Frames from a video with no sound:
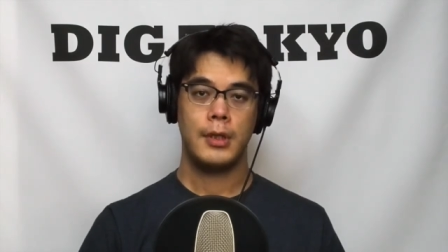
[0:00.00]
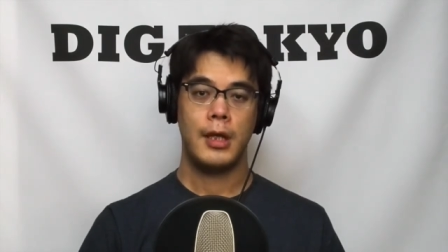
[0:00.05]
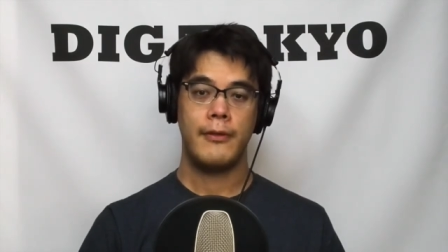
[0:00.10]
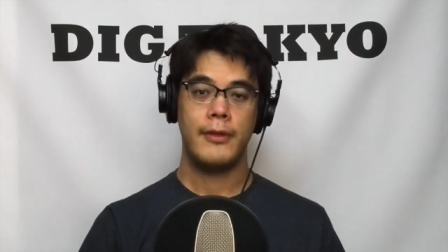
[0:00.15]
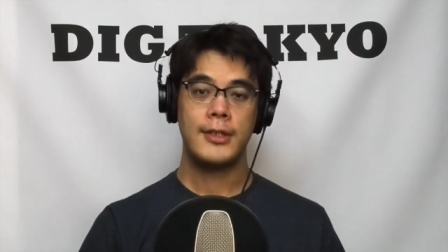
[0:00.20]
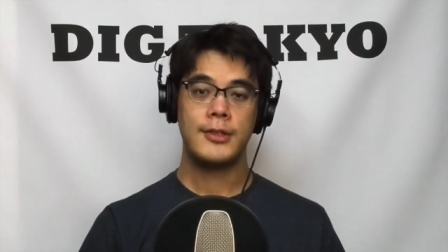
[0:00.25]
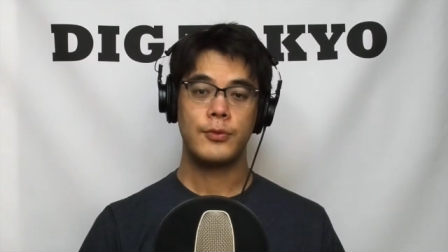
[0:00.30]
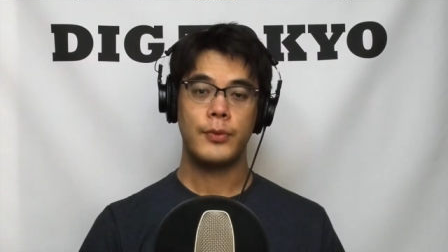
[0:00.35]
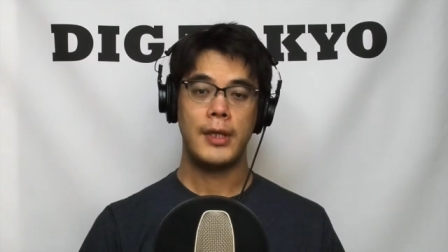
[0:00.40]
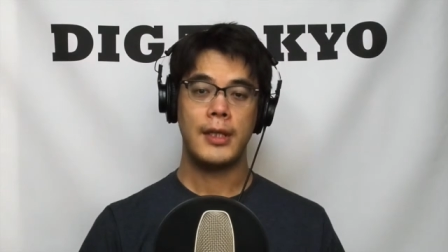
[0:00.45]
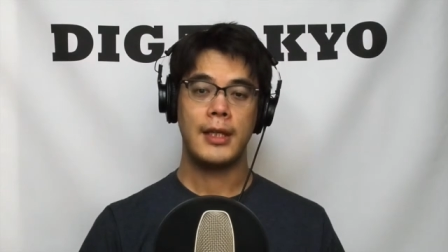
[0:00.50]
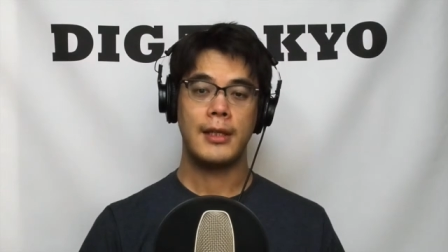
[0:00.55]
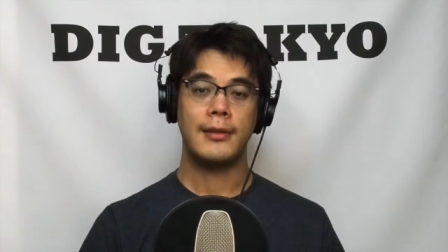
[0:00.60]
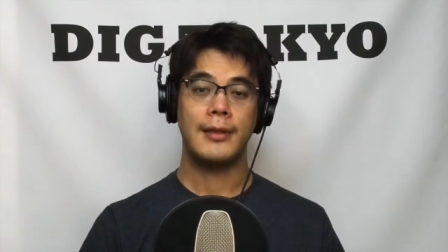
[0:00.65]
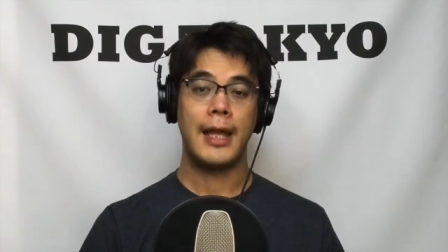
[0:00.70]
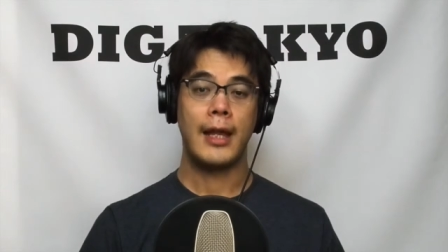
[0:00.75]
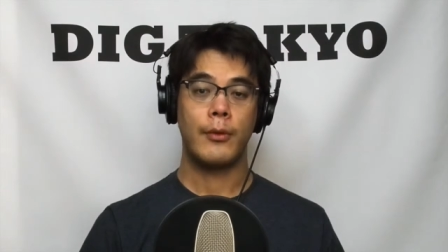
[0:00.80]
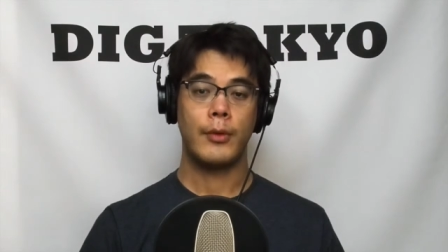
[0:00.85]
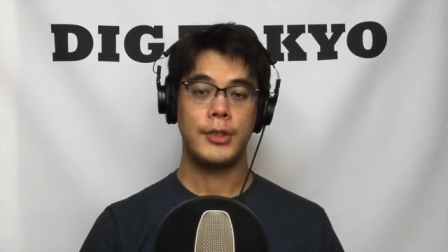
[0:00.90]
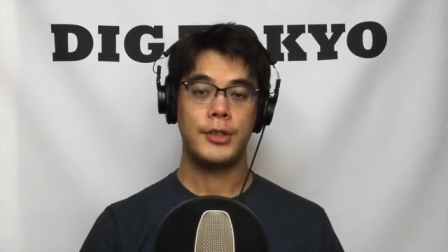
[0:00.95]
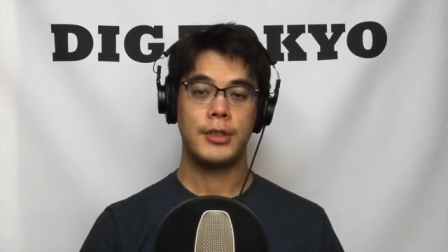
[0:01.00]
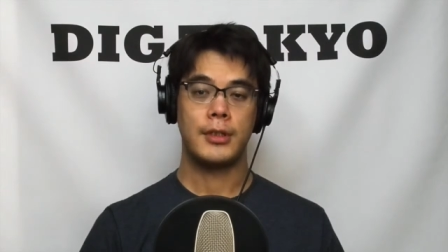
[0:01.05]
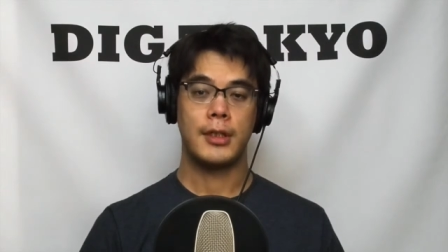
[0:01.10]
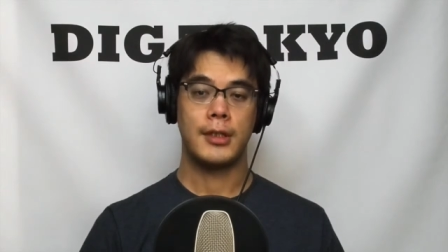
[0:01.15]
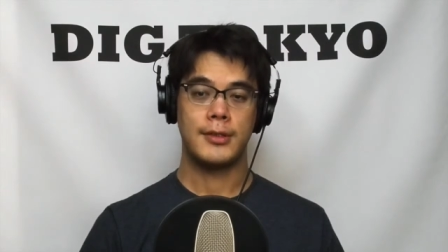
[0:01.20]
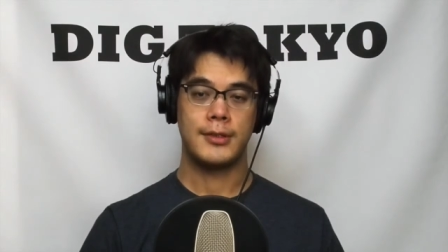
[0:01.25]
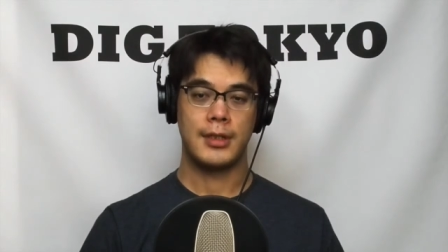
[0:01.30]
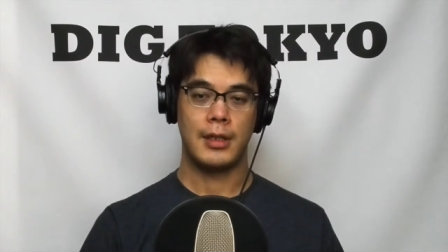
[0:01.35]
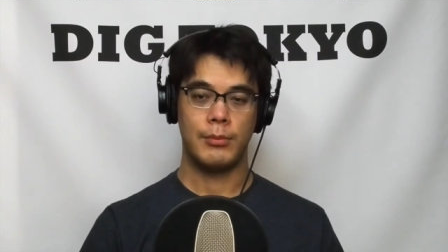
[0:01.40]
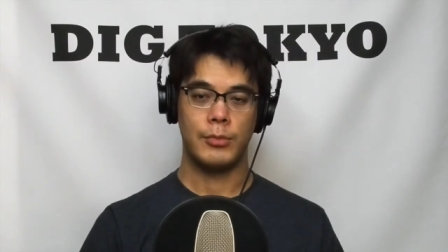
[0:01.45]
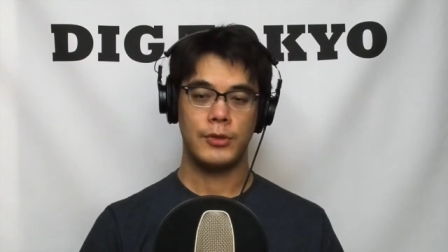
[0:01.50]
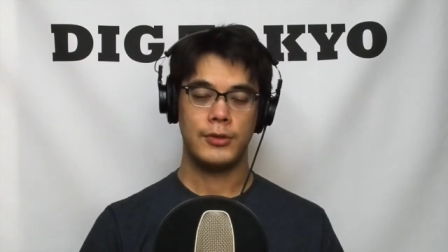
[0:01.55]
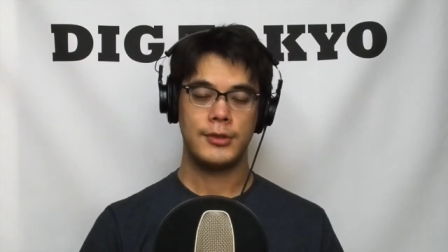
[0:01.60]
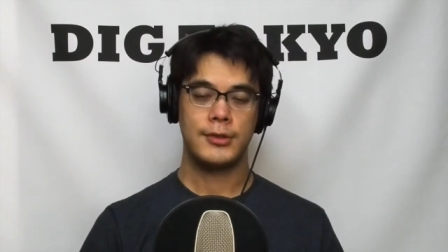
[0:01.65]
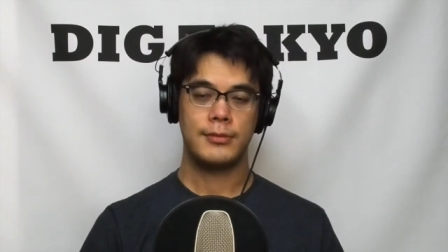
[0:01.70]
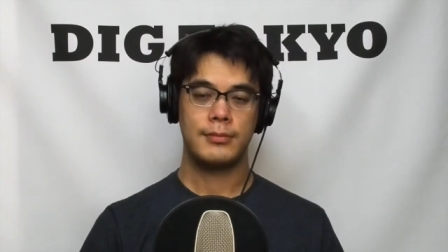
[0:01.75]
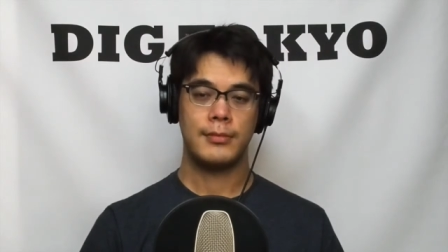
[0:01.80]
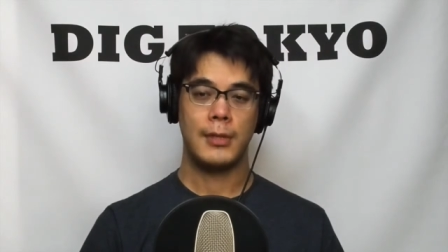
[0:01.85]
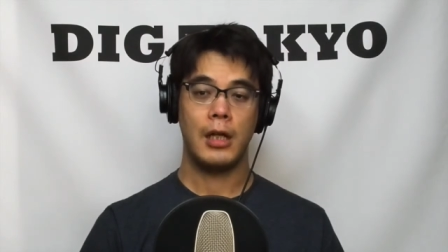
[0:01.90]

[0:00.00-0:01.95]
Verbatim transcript: This week in Language and Ensembles,